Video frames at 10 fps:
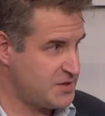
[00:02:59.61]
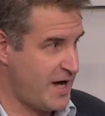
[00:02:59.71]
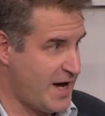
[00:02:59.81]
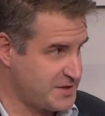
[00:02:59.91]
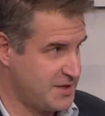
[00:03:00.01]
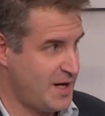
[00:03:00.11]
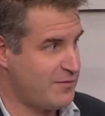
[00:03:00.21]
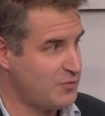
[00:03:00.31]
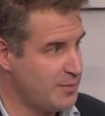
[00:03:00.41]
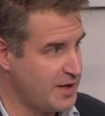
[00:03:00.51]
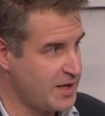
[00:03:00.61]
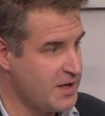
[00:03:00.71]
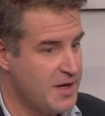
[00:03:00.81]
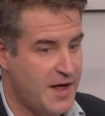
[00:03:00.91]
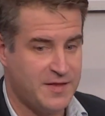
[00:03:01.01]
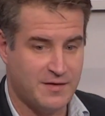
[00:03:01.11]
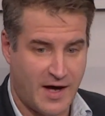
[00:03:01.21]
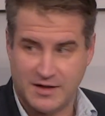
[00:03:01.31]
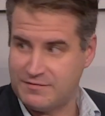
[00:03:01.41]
to ask the town for more money, at